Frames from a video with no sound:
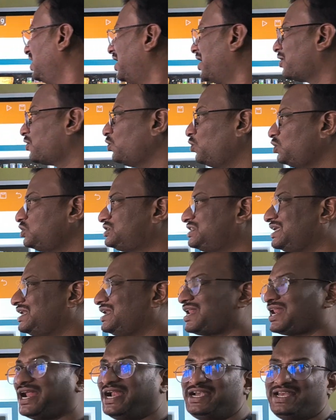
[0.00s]
rules
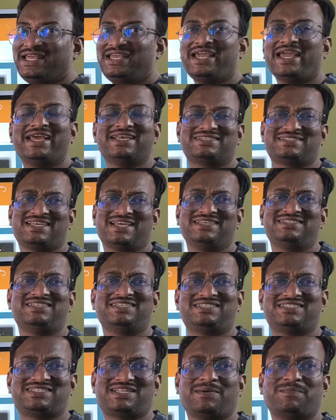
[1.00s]
in writing SI
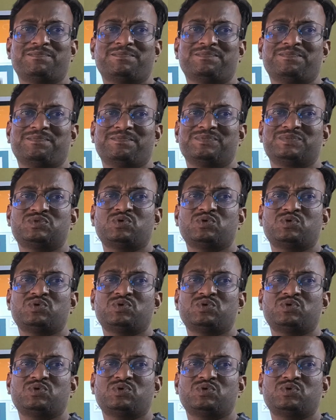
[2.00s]
system.